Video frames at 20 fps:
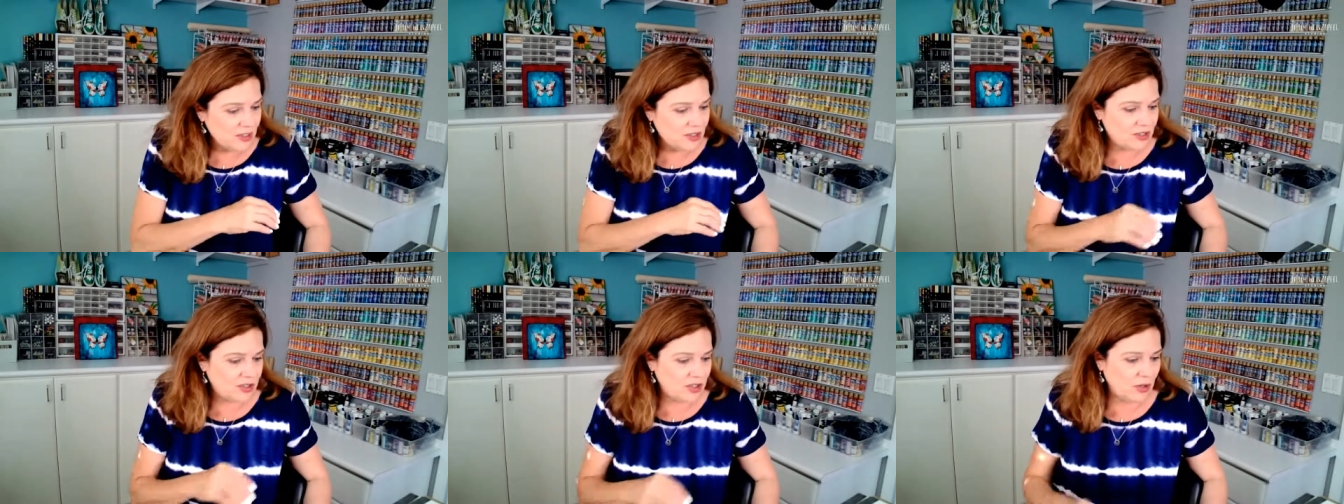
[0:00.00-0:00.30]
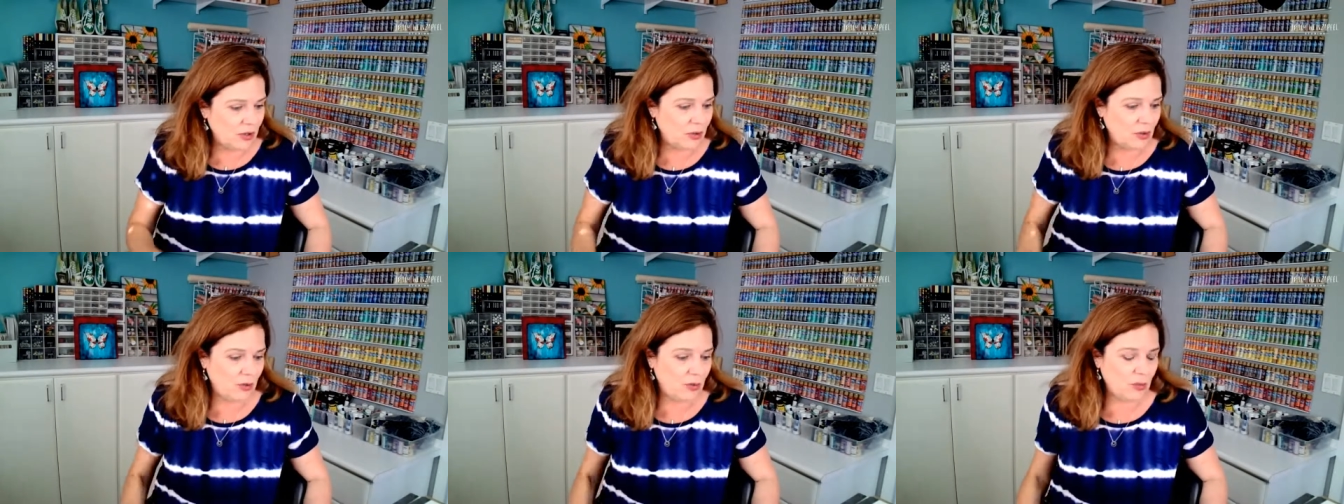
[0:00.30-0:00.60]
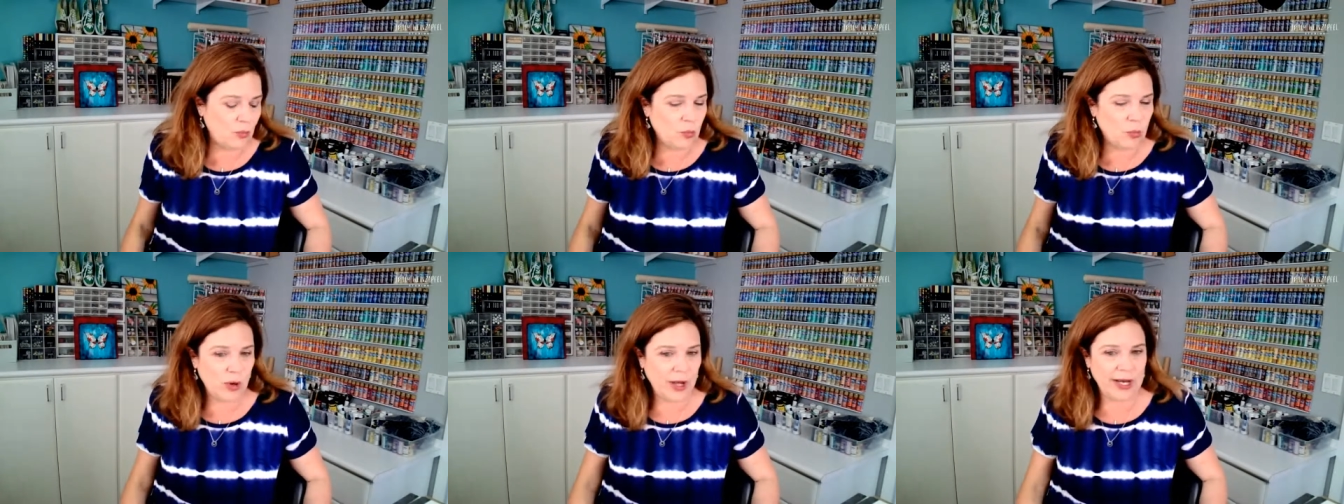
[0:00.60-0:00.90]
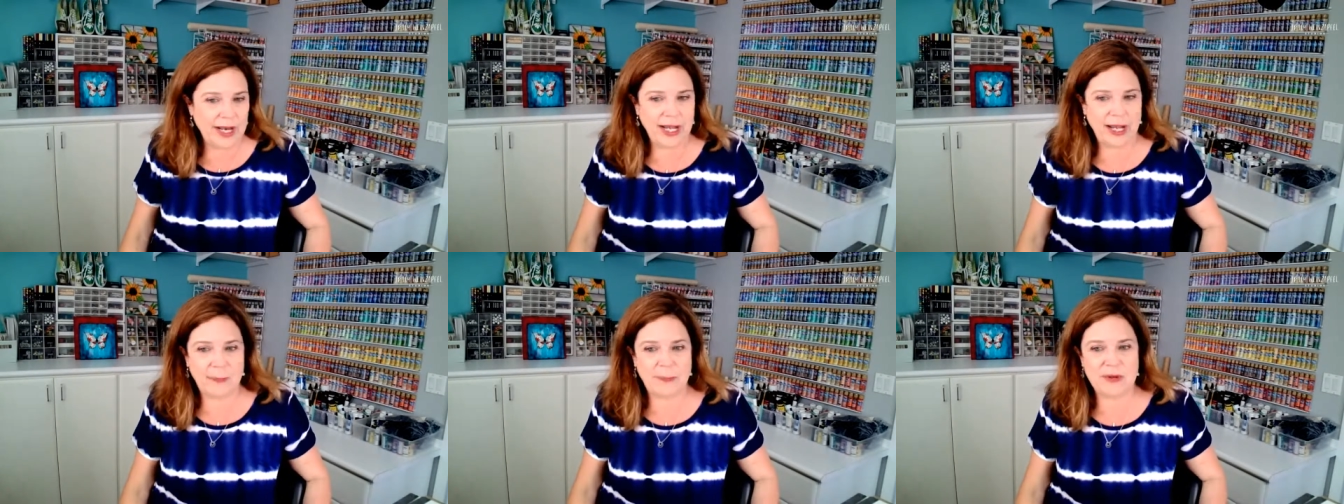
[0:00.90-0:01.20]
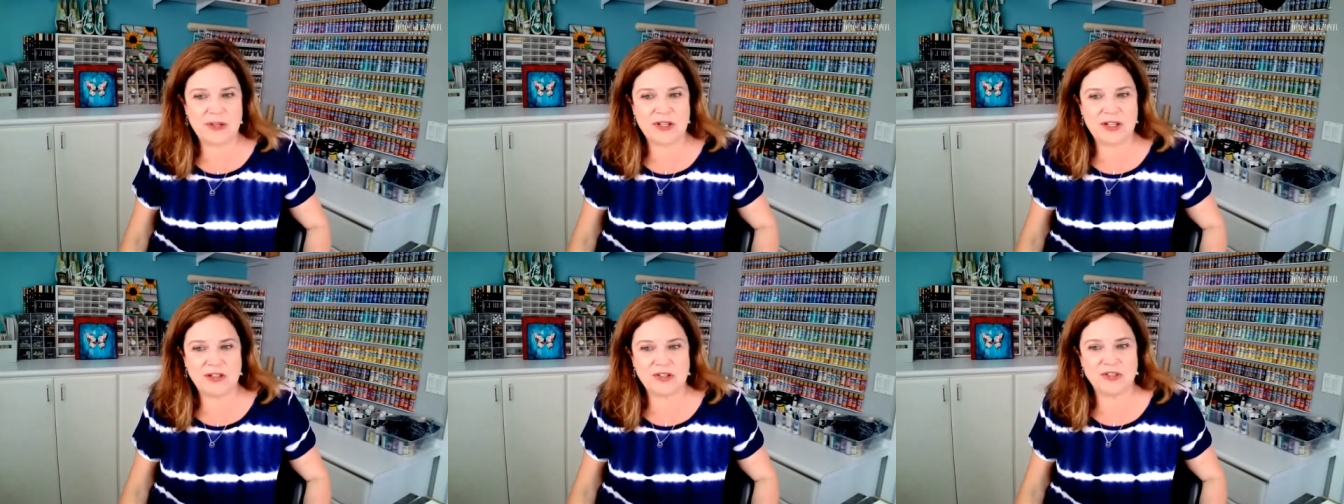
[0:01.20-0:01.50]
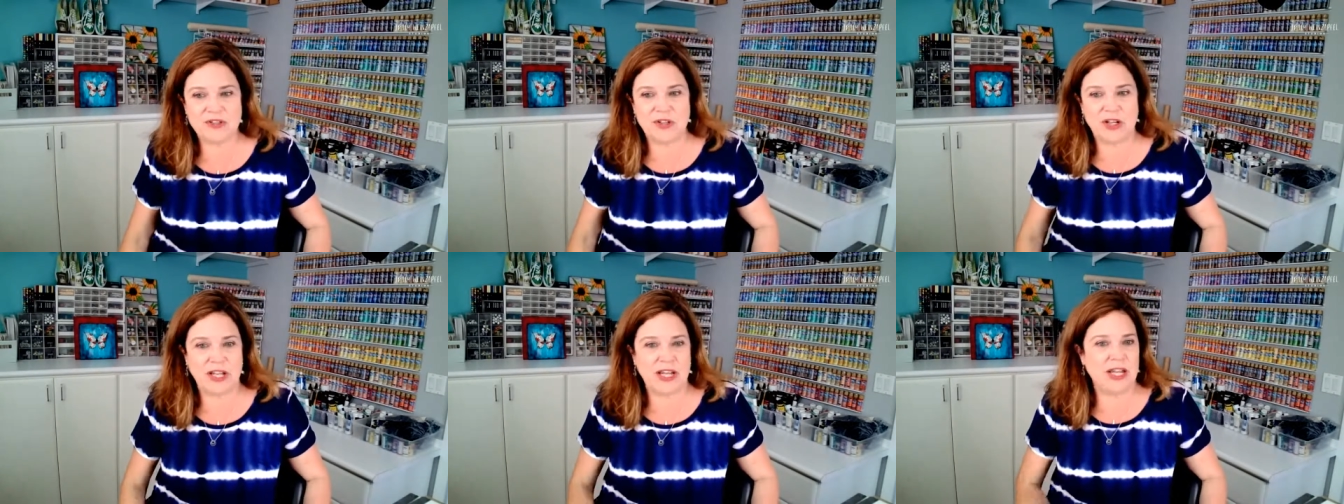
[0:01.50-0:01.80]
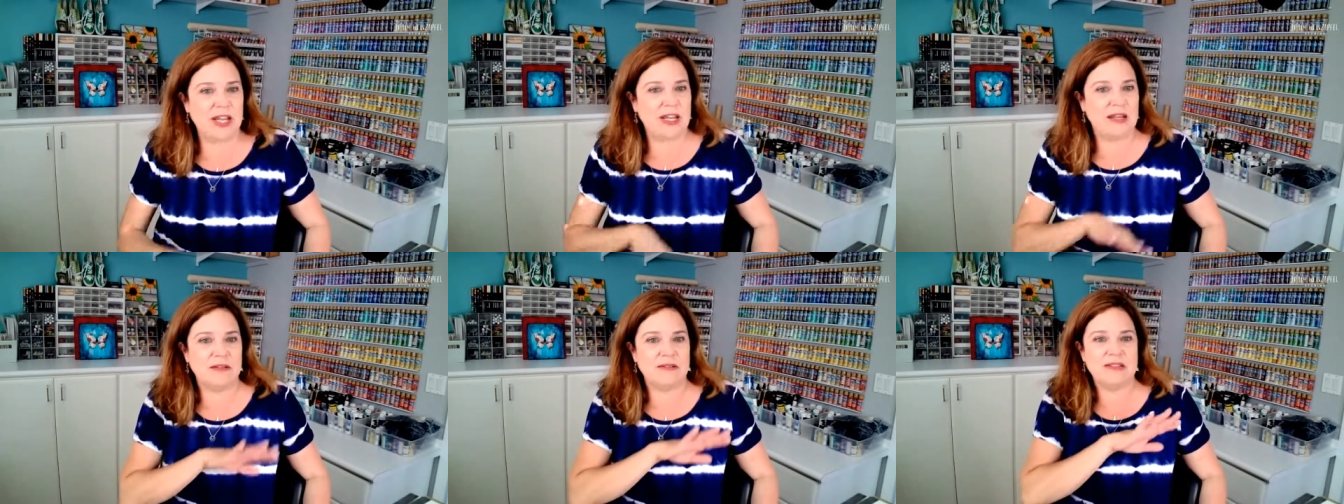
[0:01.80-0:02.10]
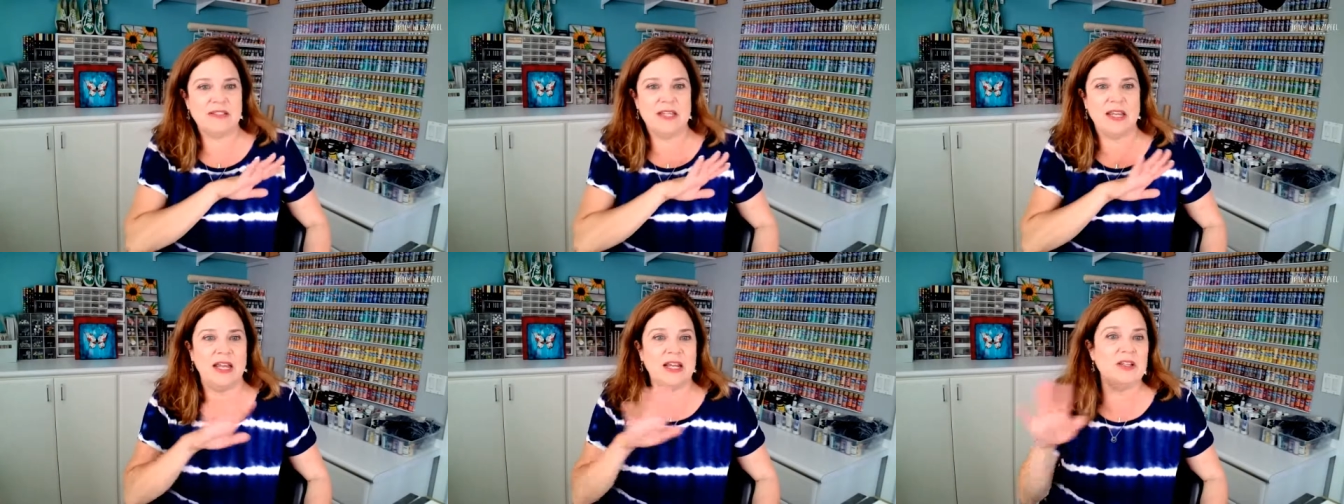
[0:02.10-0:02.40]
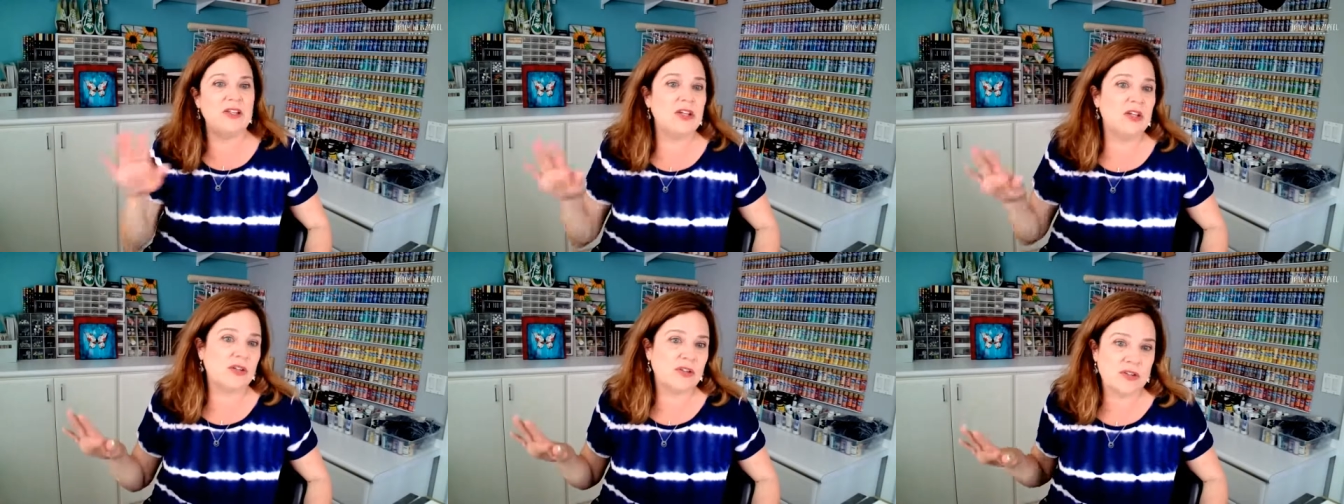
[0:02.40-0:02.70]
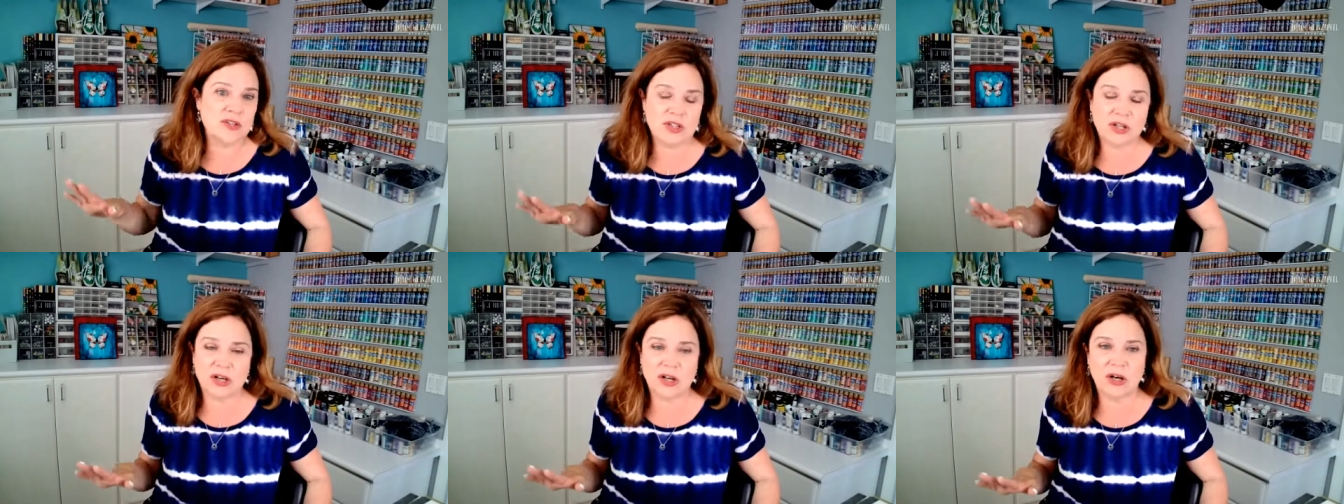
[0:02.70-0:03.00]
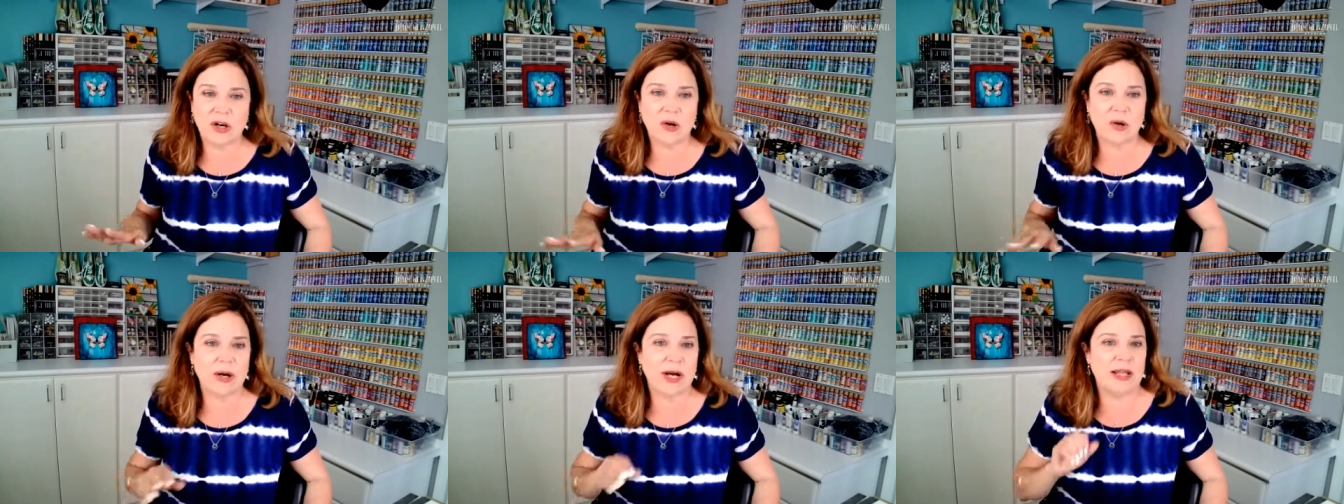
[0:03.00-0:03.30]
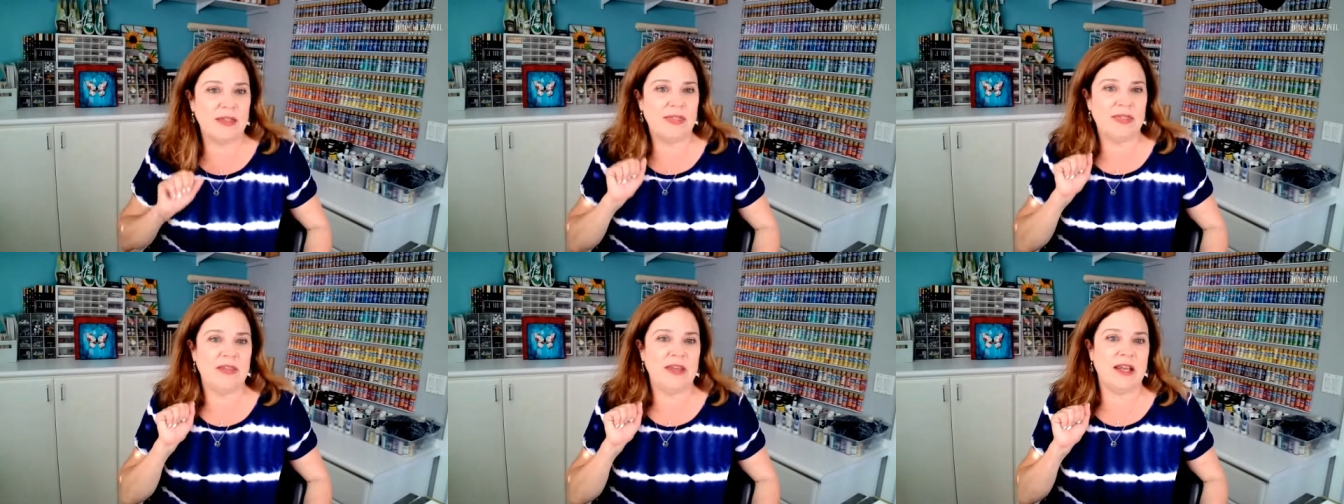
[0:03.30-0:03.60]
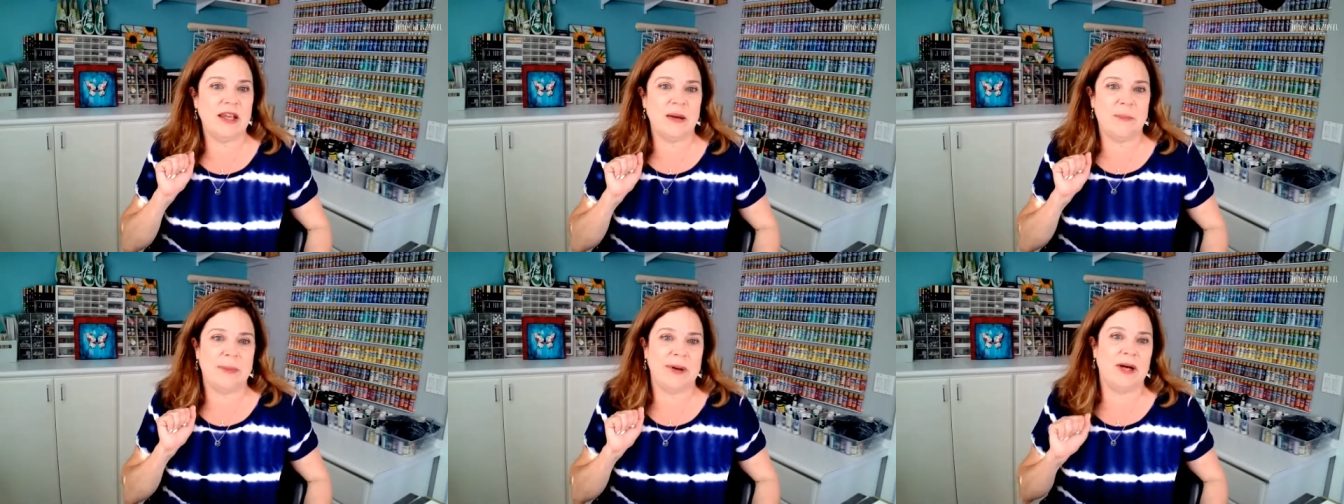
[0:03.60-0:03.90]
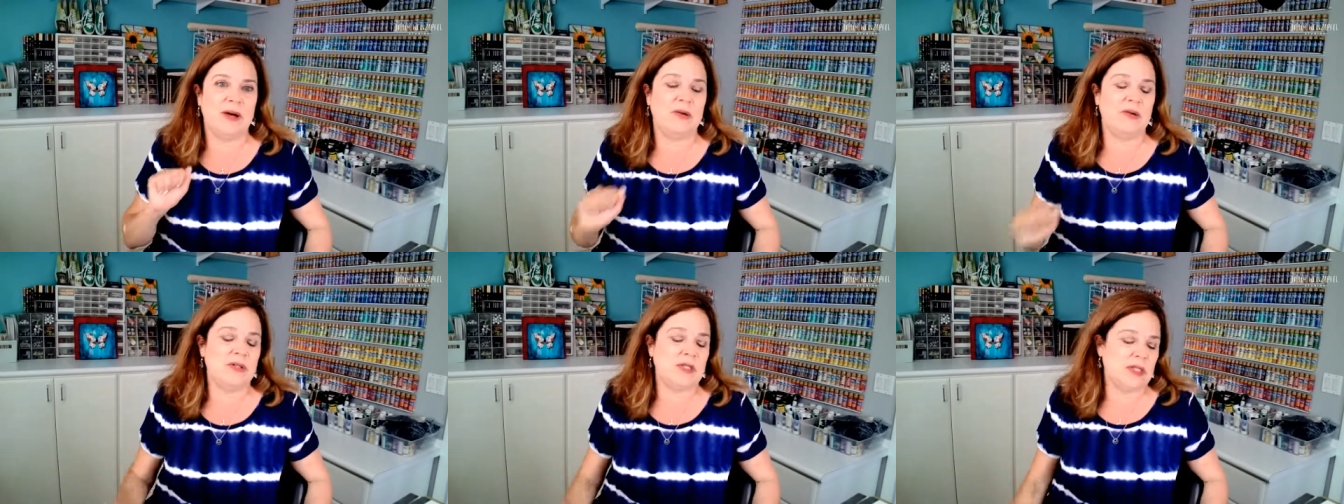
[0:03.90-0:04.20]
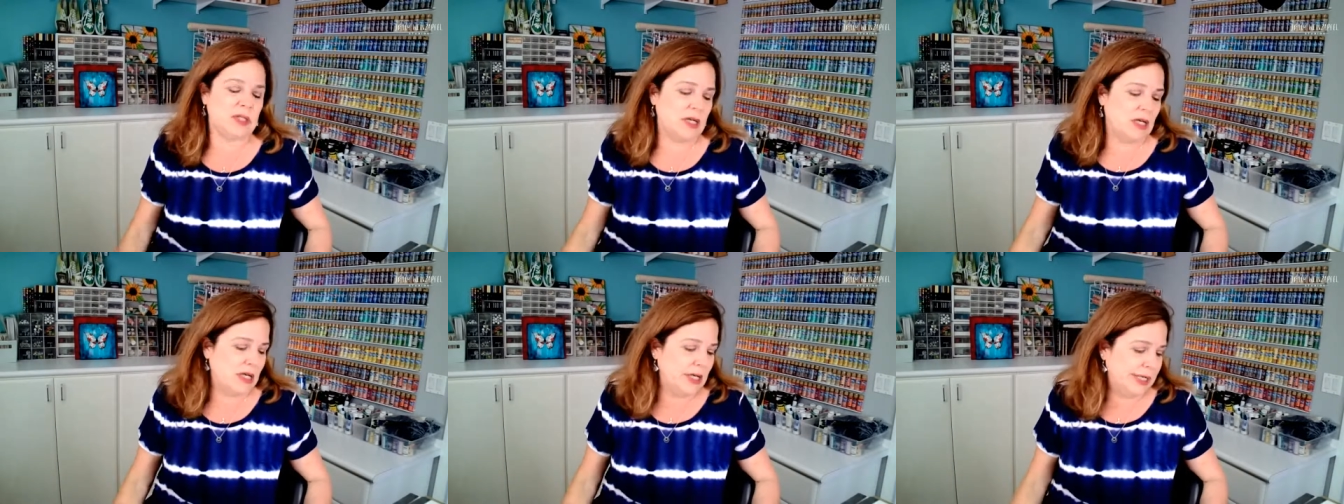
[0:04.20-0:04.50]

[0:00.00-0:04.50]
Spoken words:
So what happened yesterday, 10 years ago, I think about,